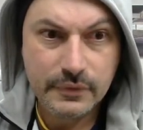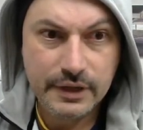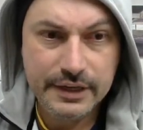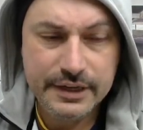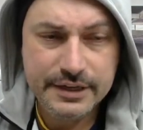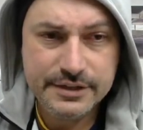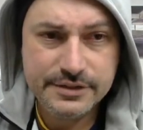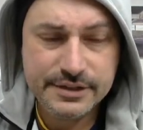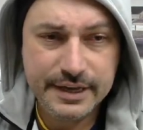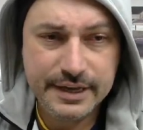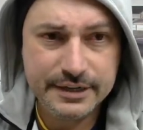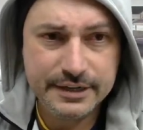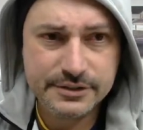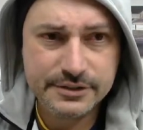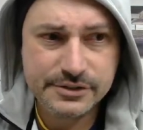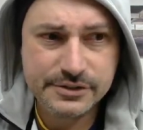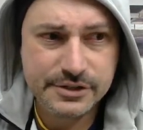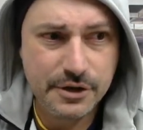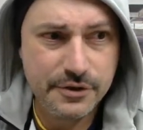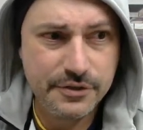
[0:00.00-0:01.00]
is get it
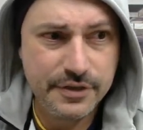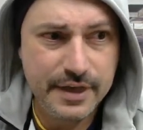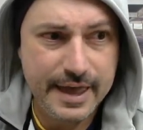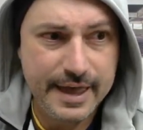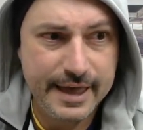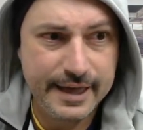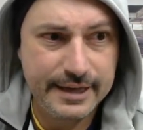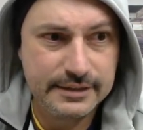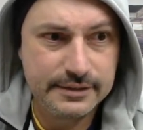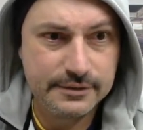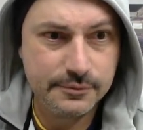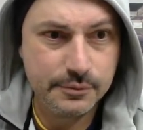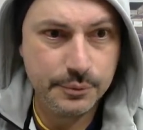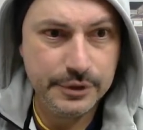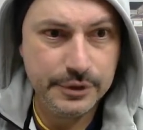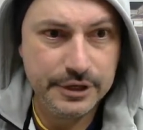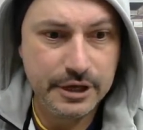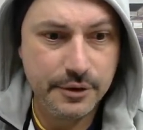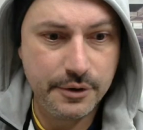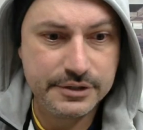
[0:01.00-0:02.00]
so that when
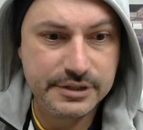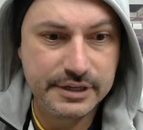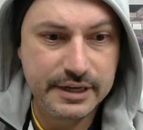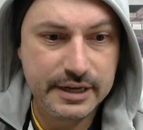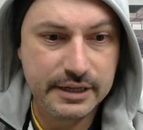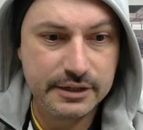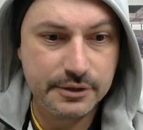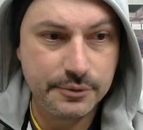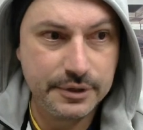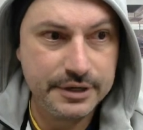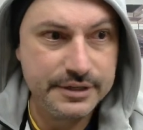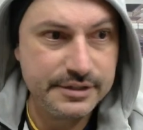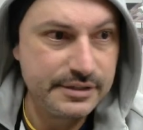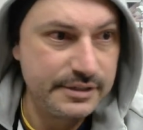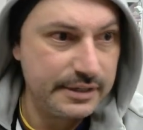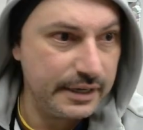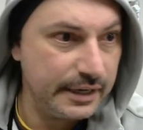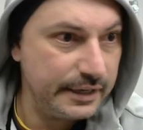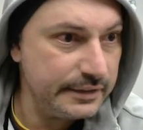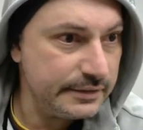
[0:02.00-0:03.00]
we go into
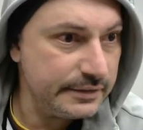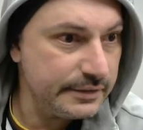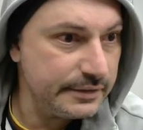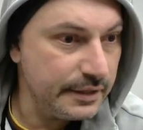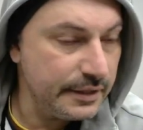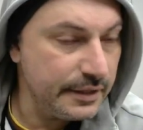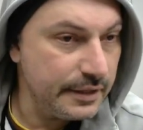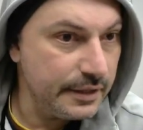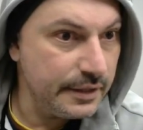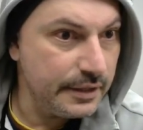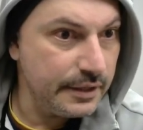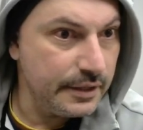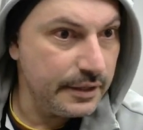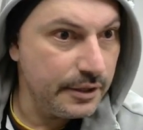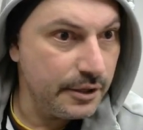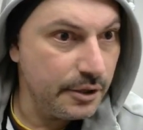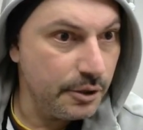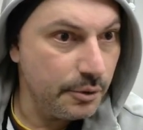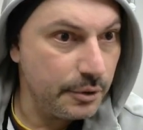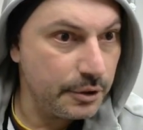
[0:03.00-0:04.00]
Colorista,
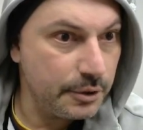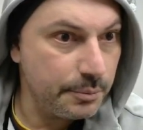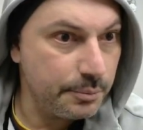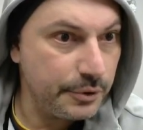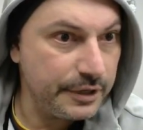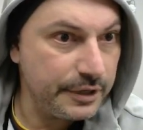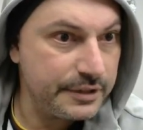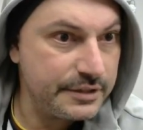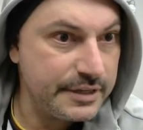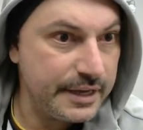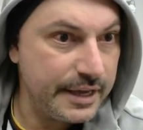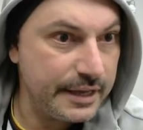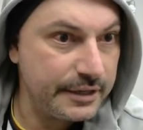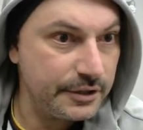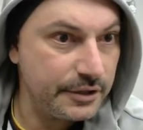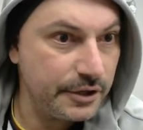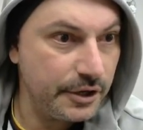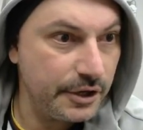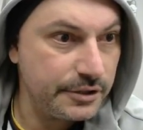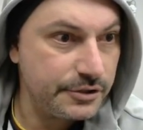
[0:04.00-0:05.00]
I'm going to bring it down a
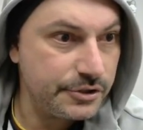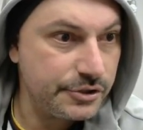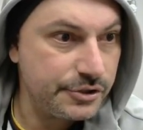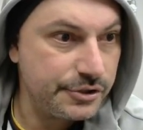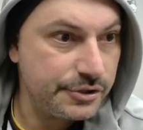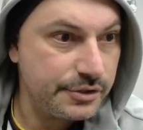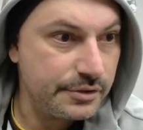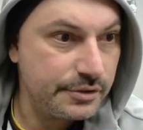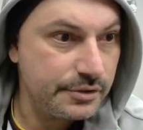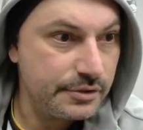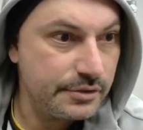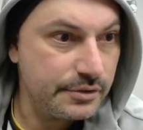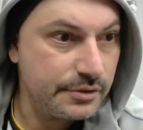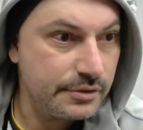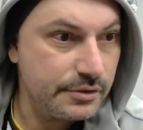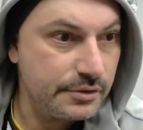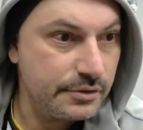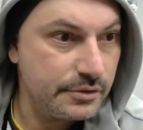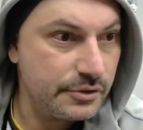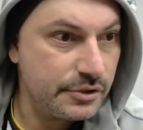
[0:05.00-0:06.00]
notch
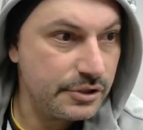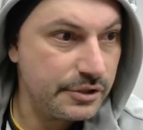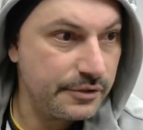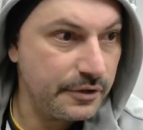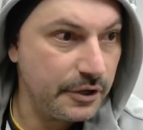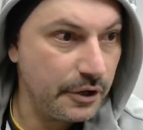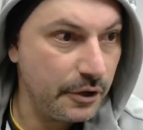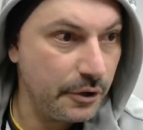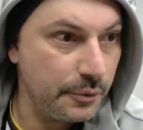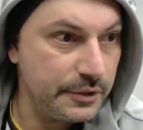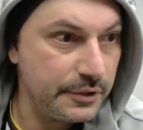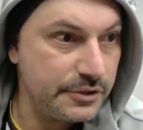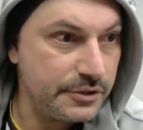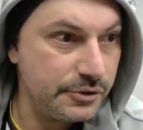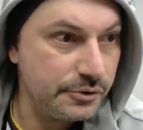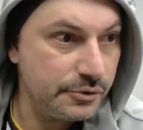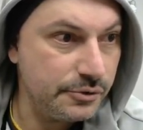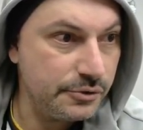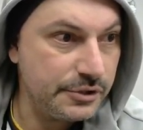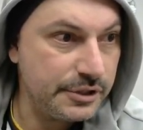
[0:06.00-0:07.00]
to go
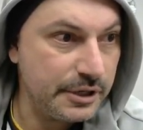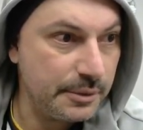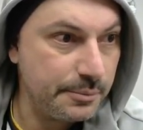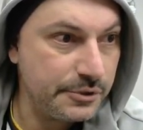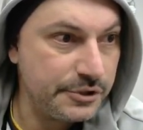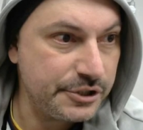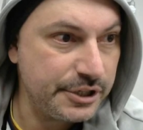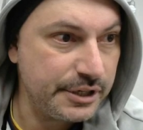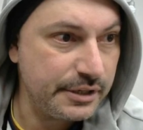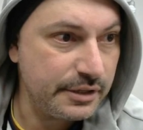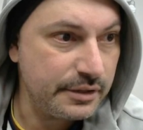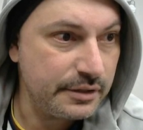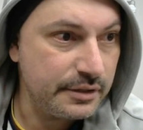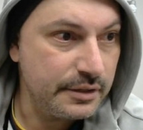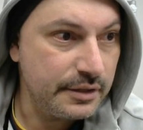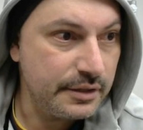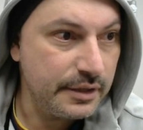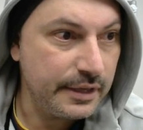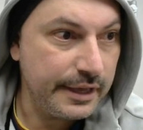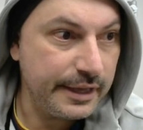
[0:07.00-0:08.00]
into temperature
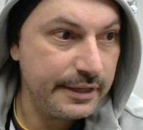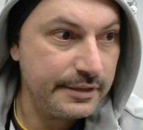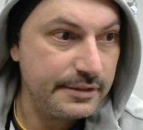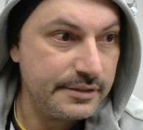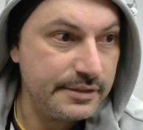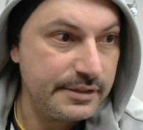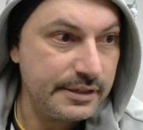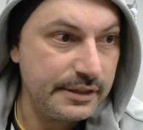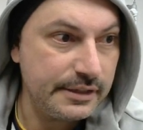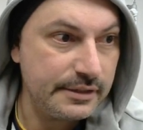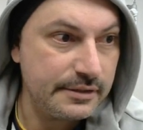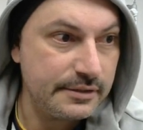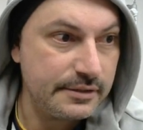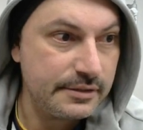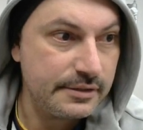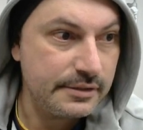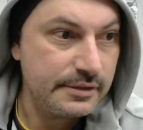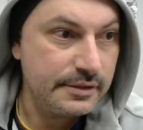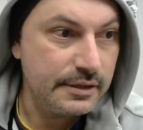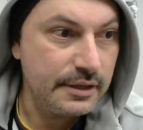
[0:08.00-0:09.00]
and
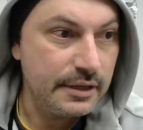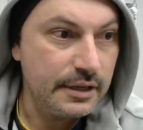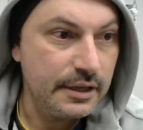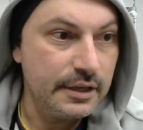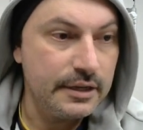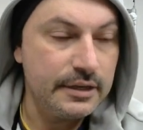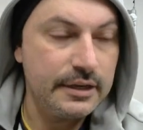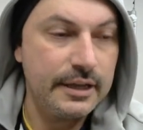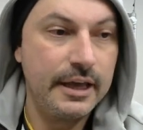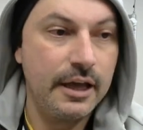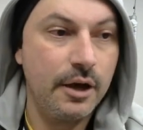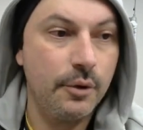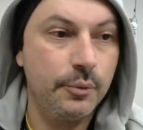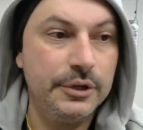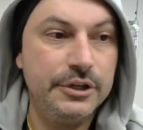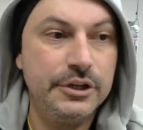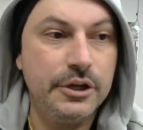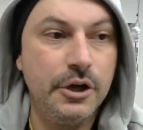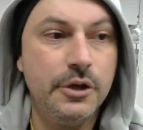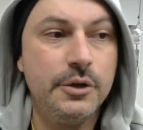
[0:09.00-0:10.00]
tint. Now we
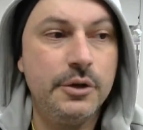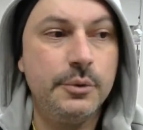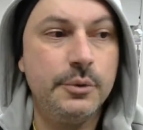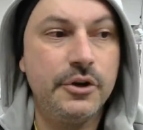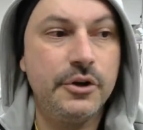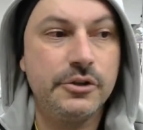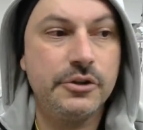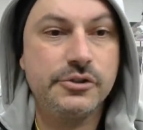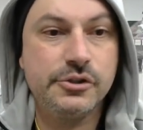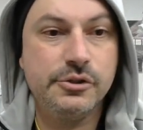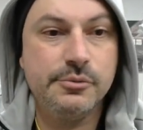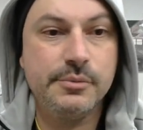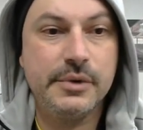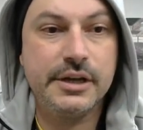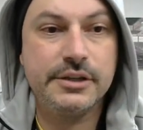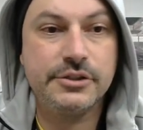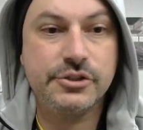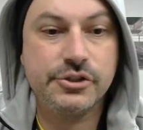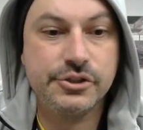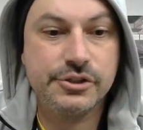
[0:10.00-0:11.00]
know that we've got too
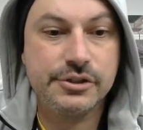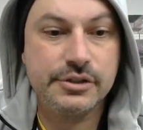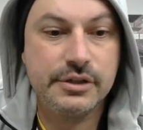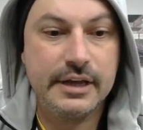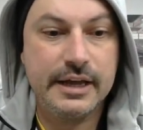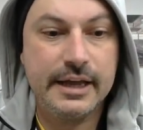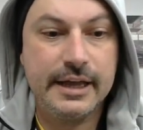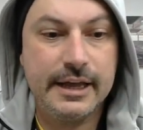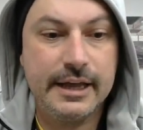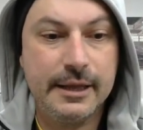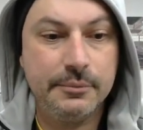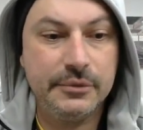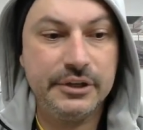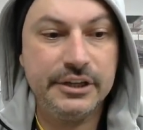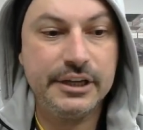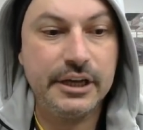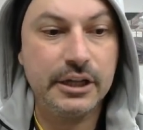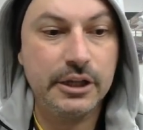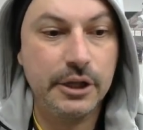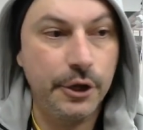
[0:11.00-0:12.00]
much
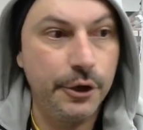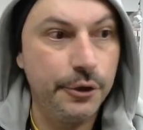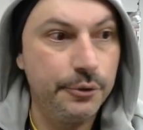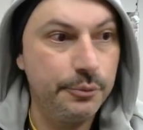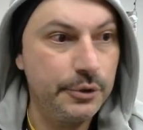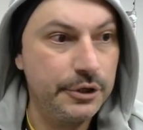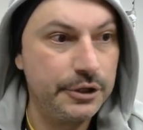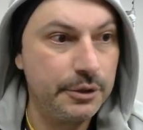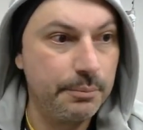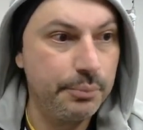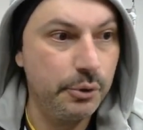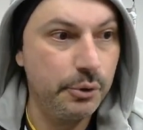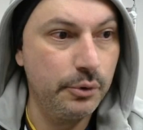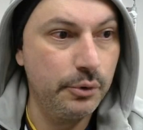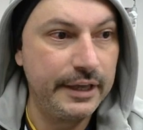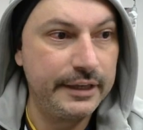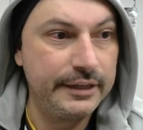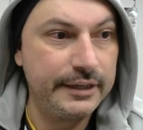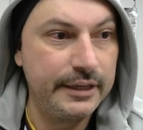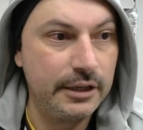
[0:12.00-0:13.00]
yellow. We're going to pull
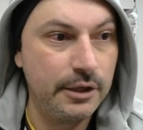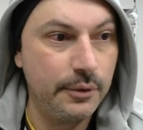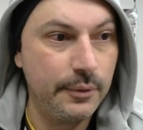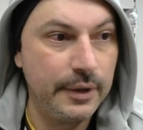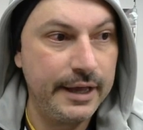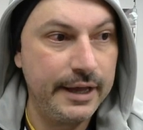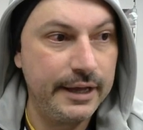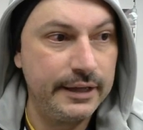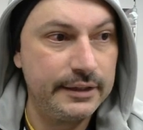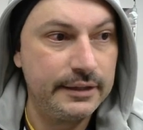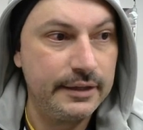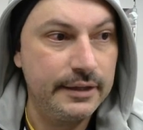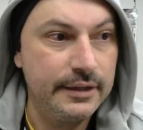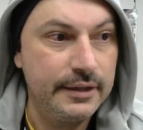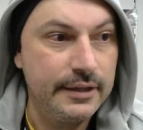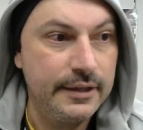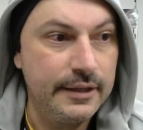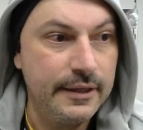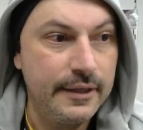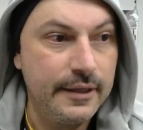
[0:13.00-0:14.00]
that yellow out
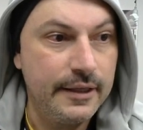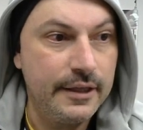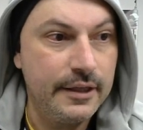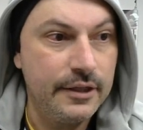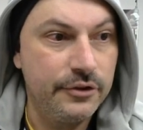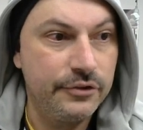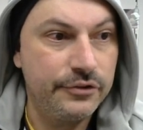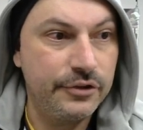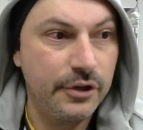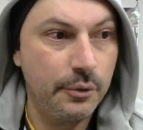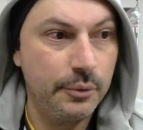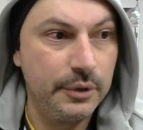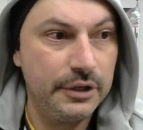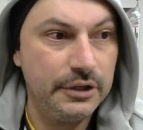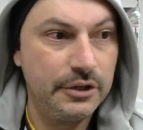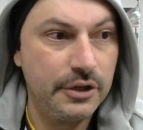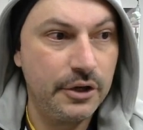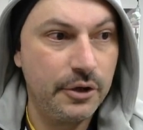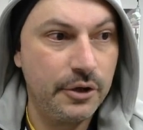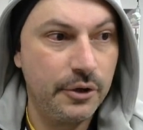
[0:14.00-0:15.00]
so we
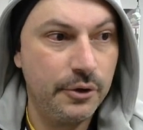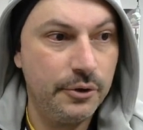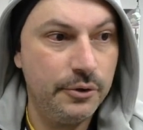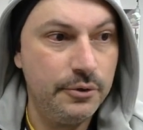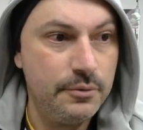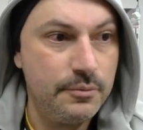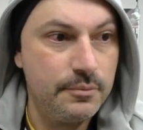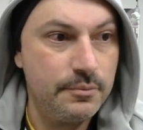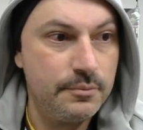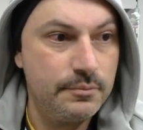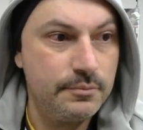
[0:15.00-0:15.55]
know